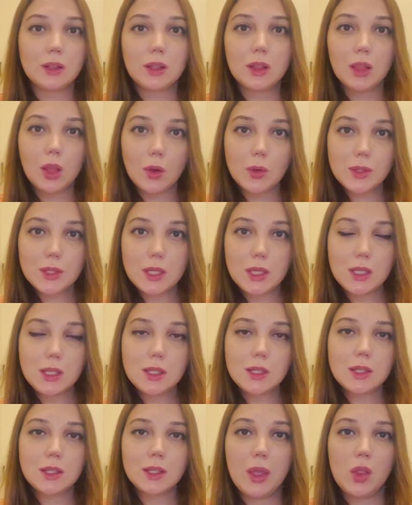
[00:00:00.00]

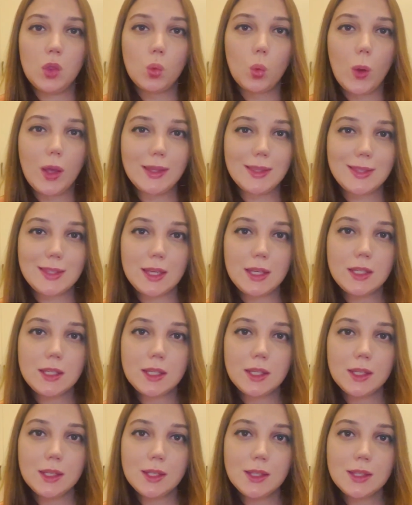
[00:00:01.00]
clauses in one
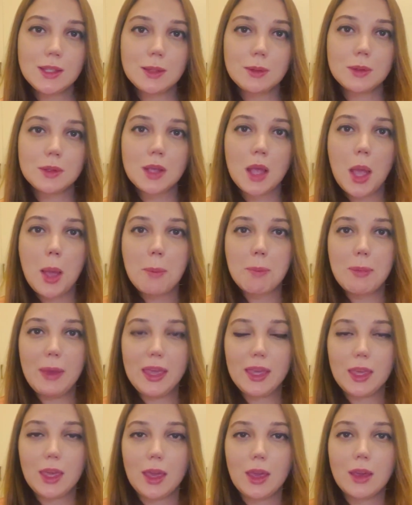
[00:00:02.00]
sentence,
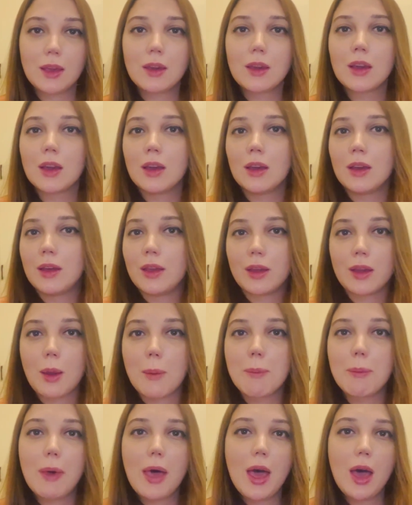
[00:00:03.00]
making a
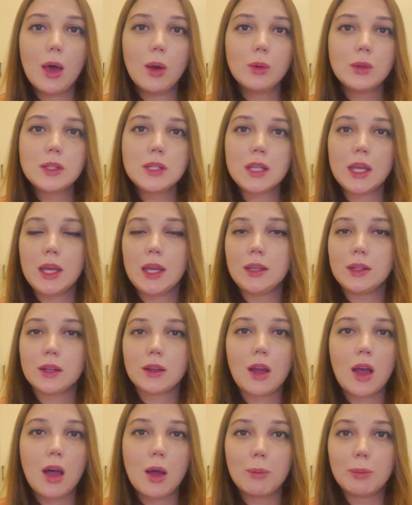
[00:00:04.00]
compound and a
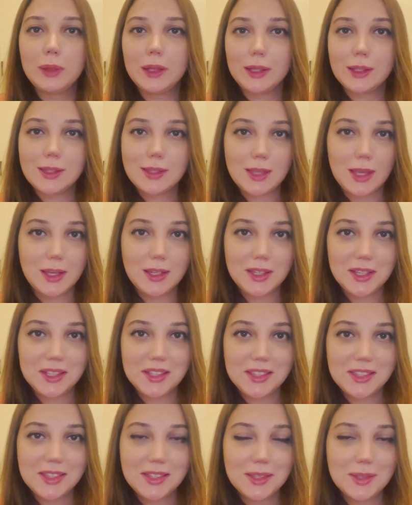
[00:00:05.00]
complex
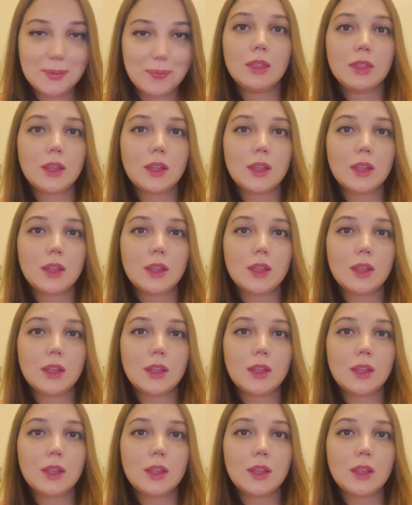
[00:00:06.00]
sentence.